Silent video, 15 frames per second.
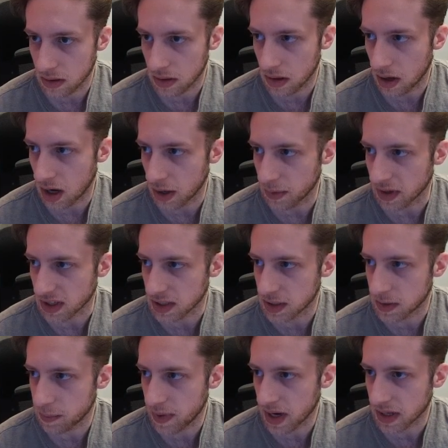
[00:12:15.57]
I would
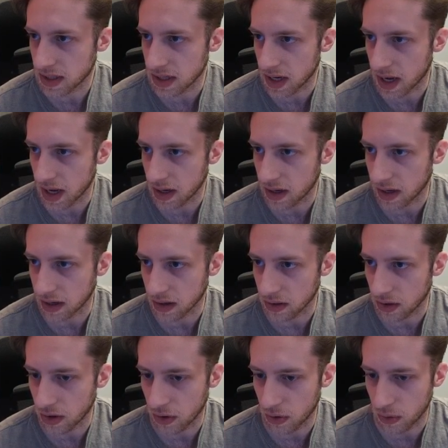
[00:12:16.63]
expect he had like a
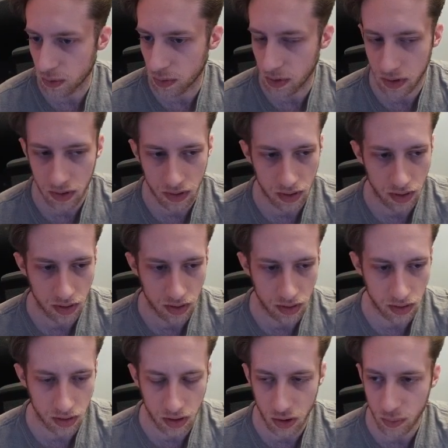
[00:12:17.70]
low
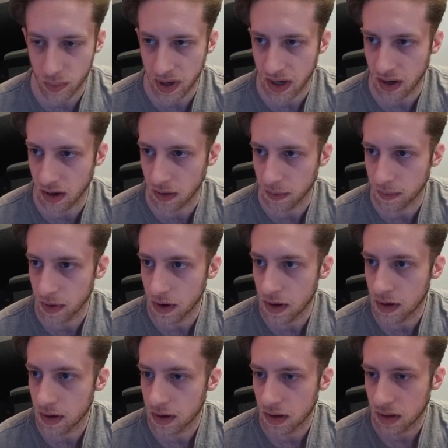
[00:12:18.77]
pair
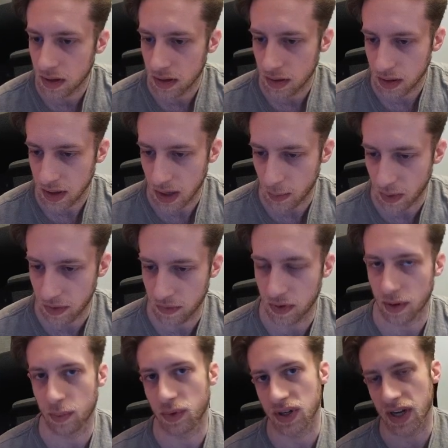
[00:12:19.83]
that went for
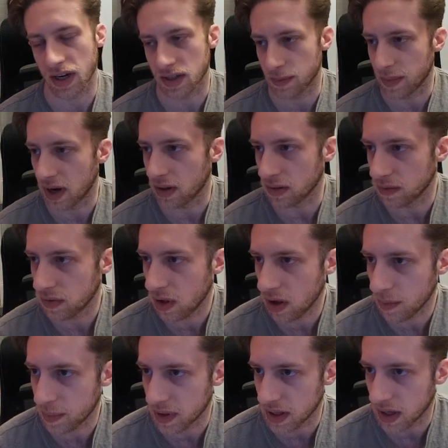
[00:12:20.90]
a protection bet on the
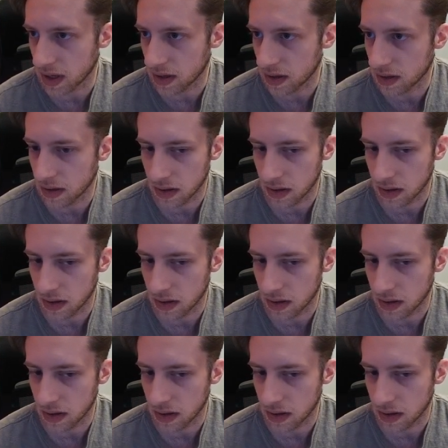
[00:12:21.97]
flop, and then